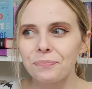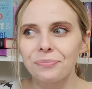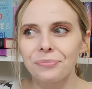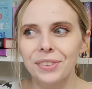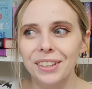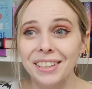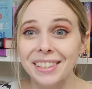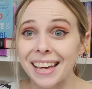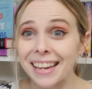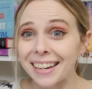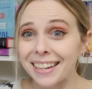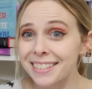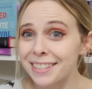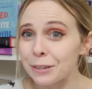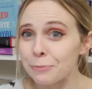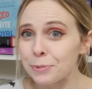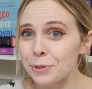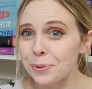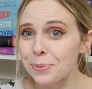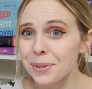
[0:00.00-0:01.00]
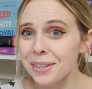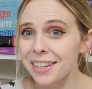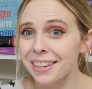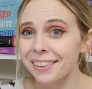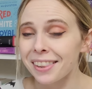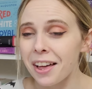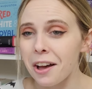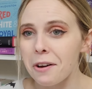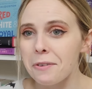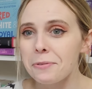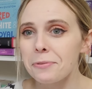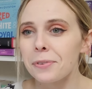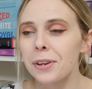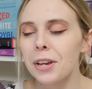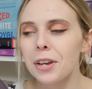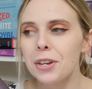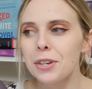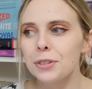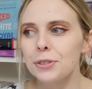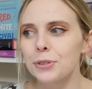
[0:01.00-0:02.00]
that I seem to really love.
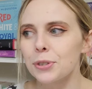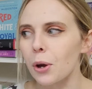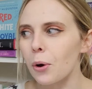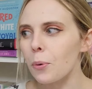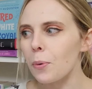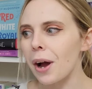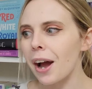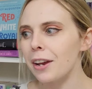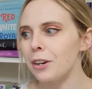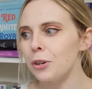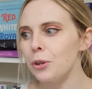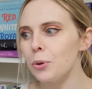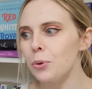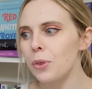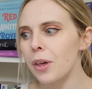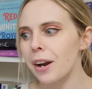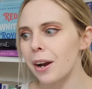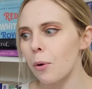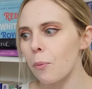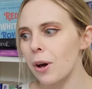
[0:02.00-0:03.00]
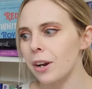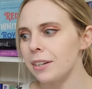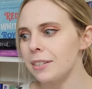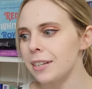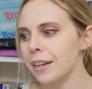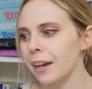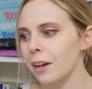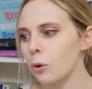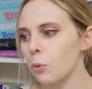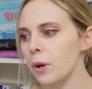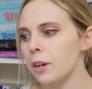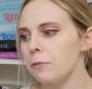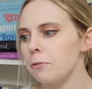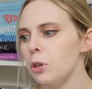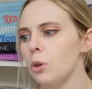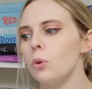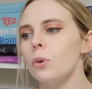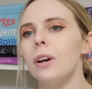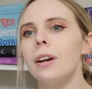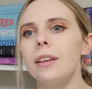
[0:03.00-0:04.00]
So I knew that I wanted to get quite a
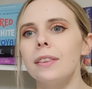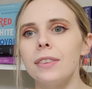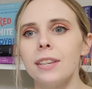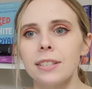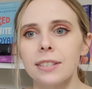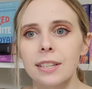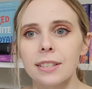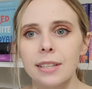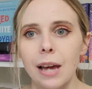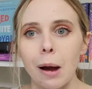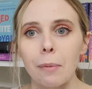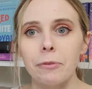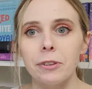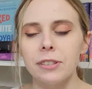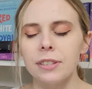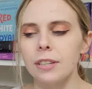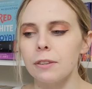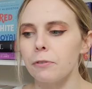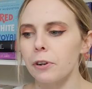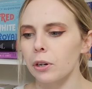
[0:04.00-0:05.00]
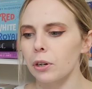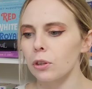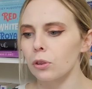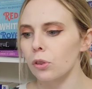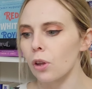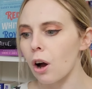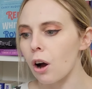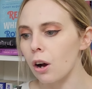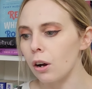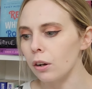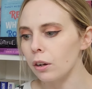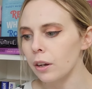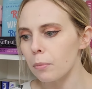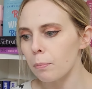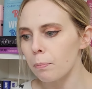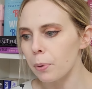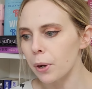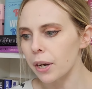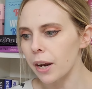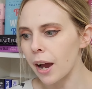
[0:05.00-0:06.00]
few. This is obviously very long,
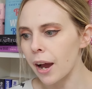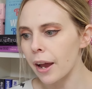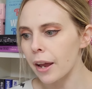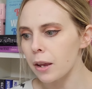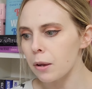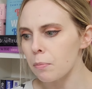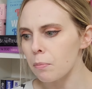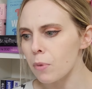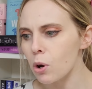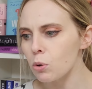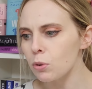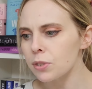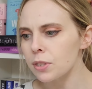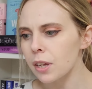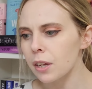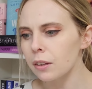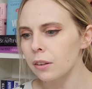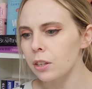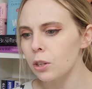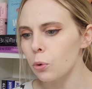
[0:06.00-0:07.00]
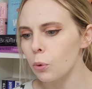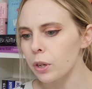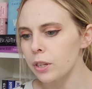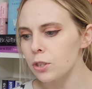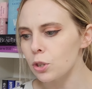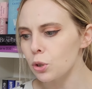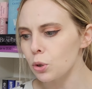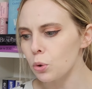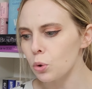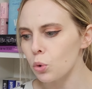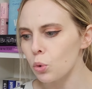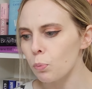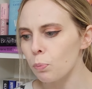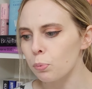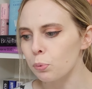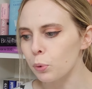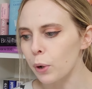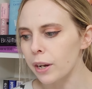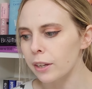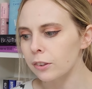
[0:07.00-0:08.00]
but I'm most likely going to
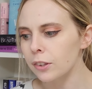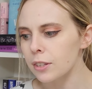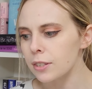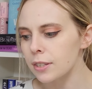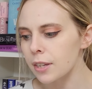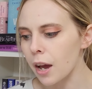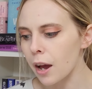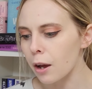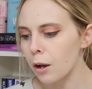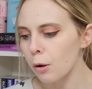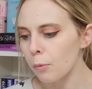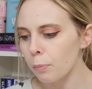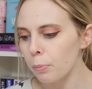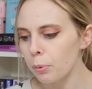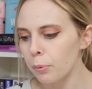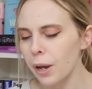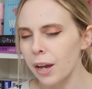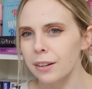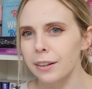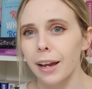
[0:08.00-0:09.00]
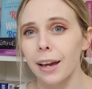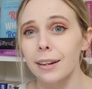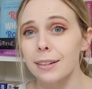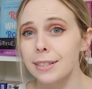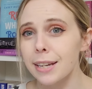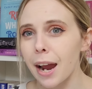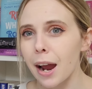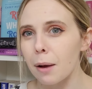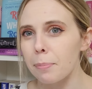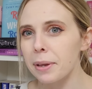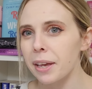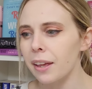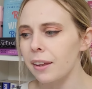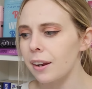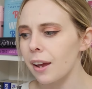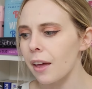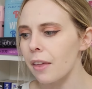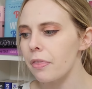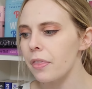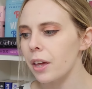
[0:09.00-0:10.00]
break this up and kind of tab it
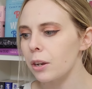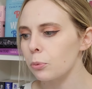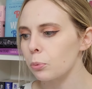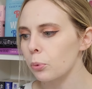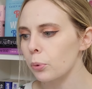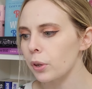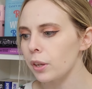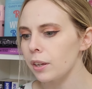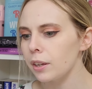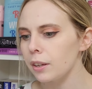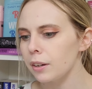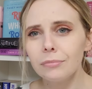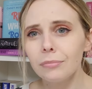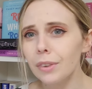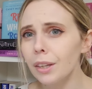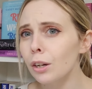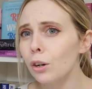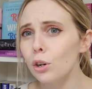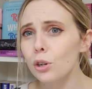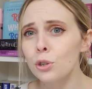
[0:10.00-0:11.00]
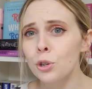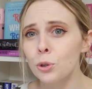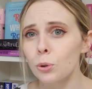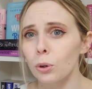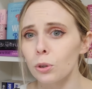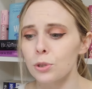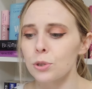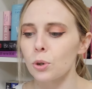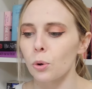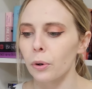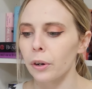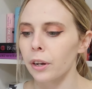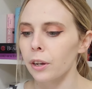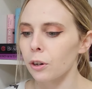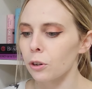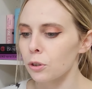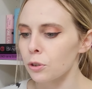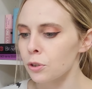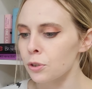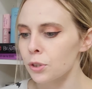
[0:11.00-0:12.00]
and then read a short story
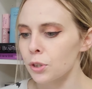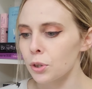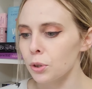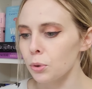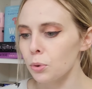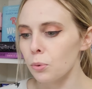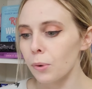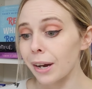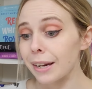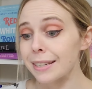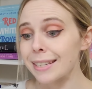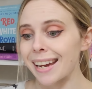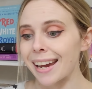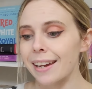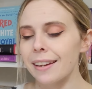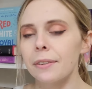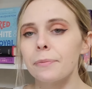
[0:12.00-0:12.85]
or 2 a day.